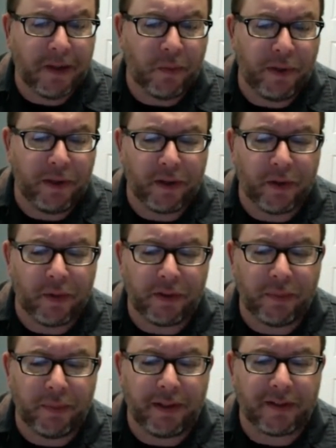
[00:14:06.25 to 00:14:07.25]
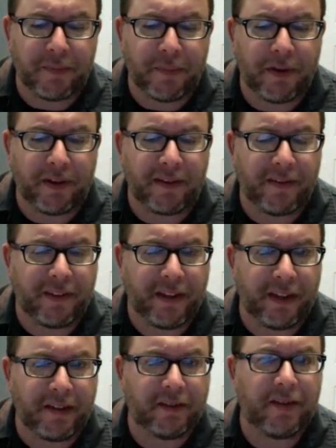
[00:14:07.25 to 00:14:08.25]
we are going to be experiencing
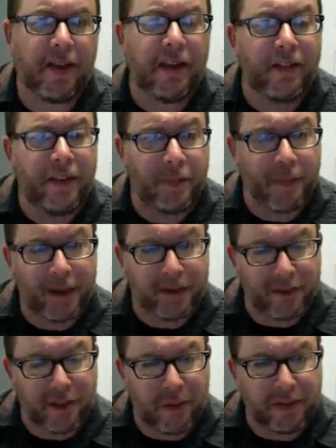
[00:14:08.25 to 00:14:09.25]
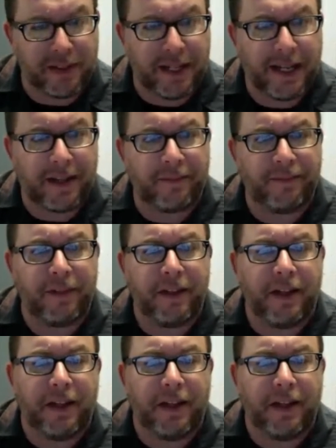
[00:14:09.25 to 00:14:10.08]
things that might slow us down,